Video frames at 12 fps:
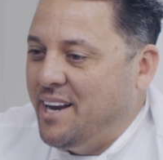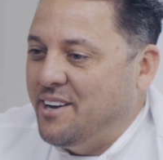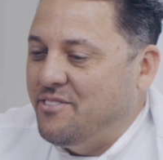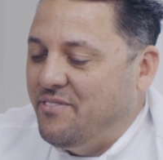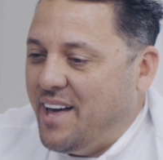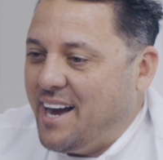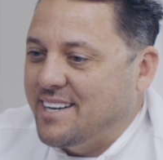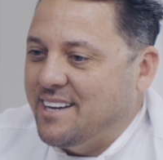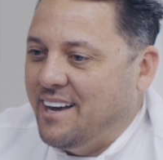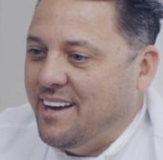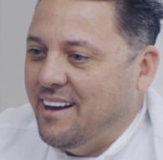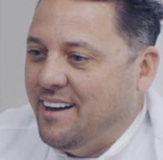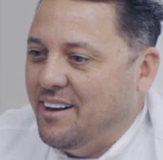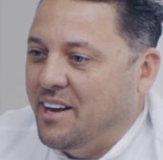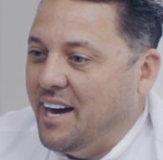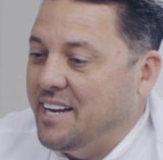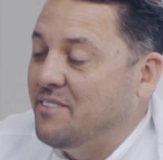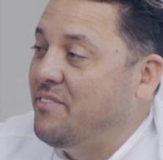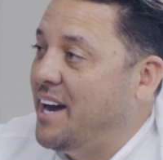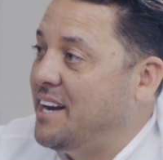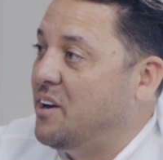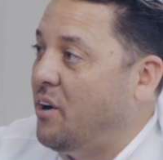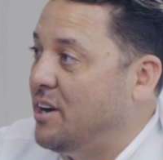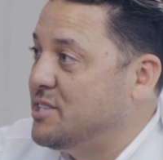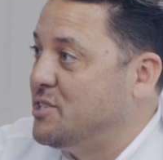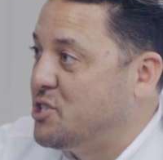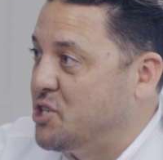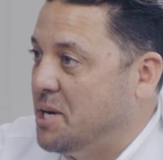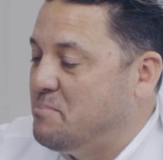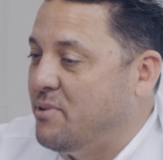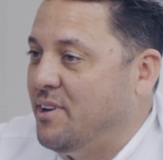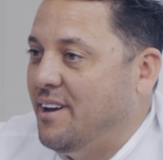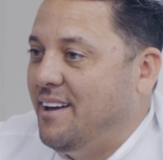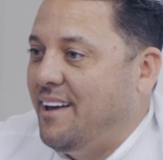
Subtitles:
And in fact, I got invited onto the ship,